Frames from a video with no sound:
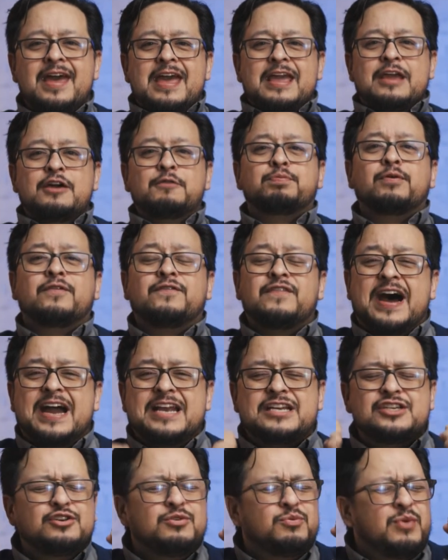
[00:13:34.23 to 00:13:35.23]
He'll
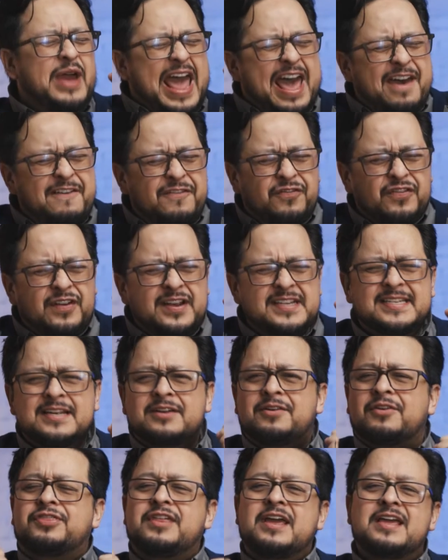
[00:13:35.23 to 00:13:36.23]
provide you every
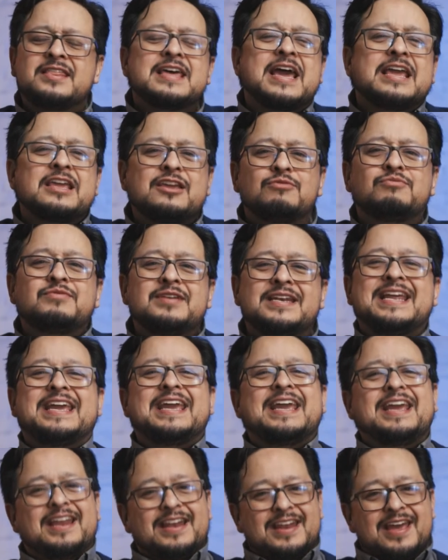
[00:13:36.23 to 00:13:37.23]
single thing that you
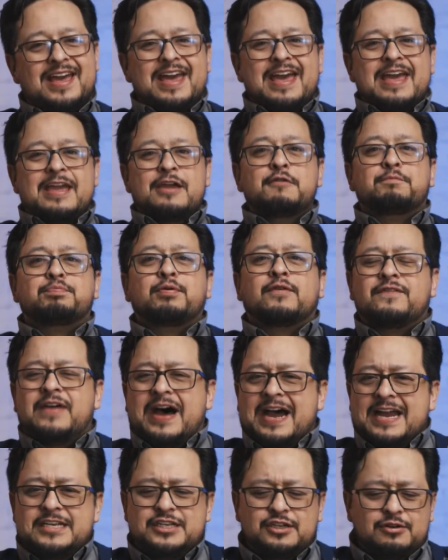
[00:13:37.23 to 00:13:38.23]
need. He'll
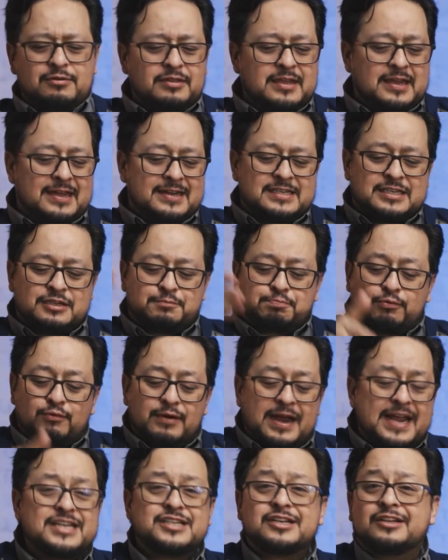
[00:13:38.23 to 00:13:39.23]
provide you the
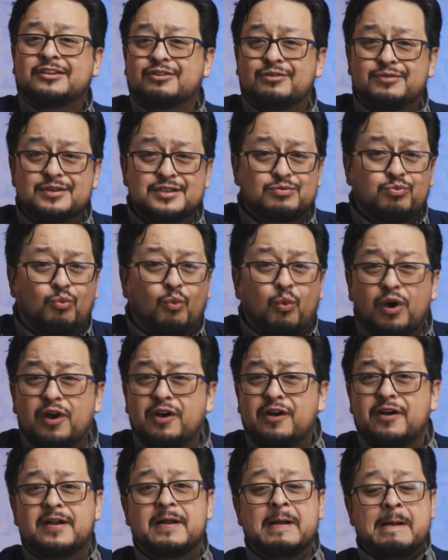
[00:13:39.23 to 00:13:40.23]
inspiration through His
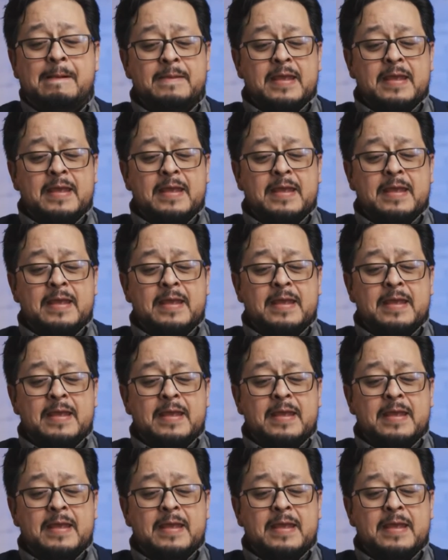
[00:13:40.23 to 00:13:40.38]
Word.